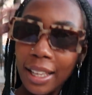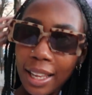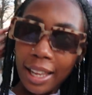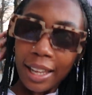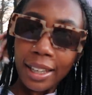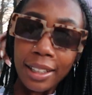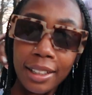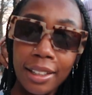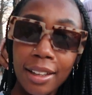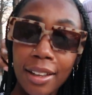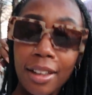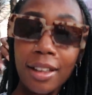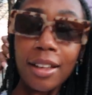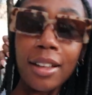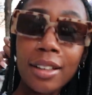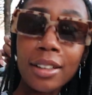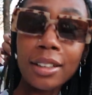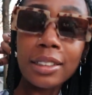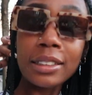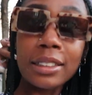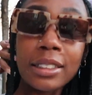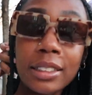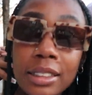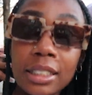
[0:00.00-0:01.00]
Hey
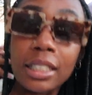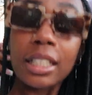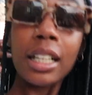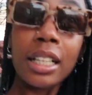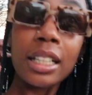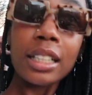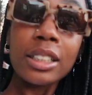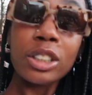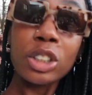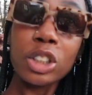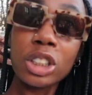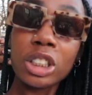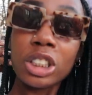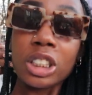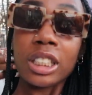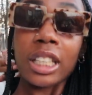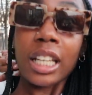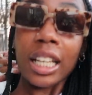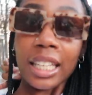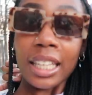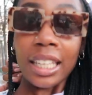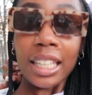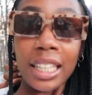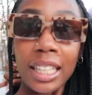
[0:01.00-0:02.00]
y'all, just
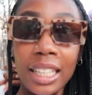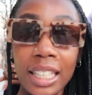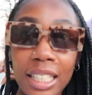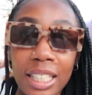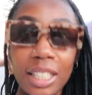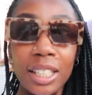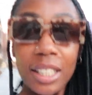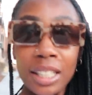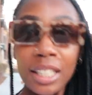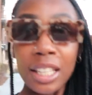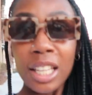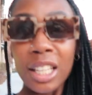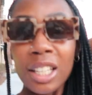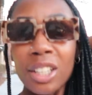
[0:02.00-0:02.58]
checking in.